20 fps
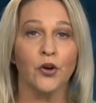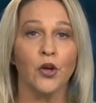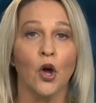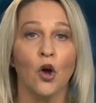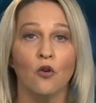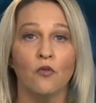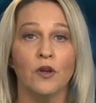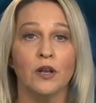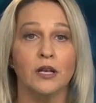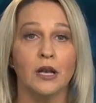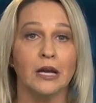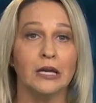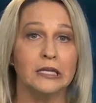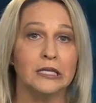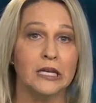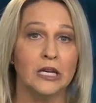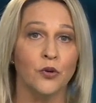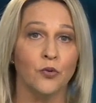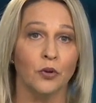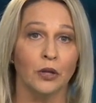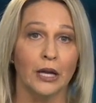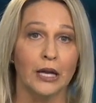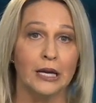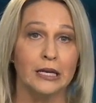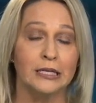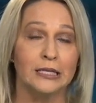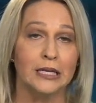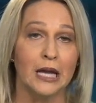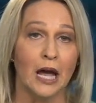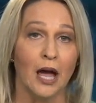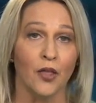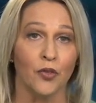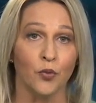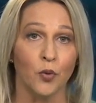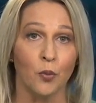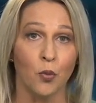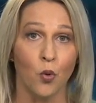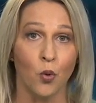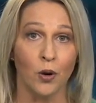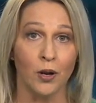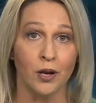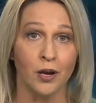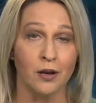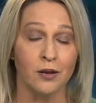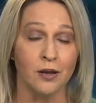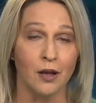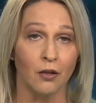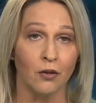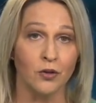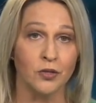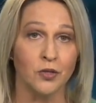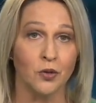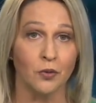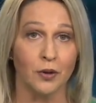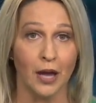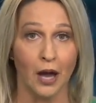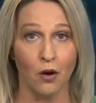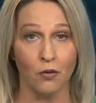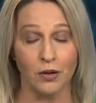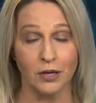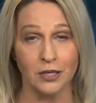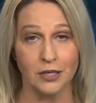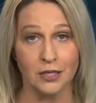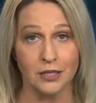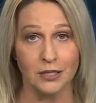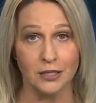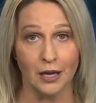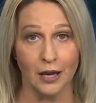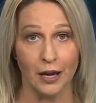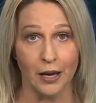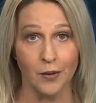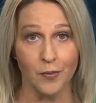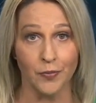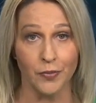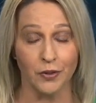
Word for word: COVID 19 related death reported in Yellowstone County today.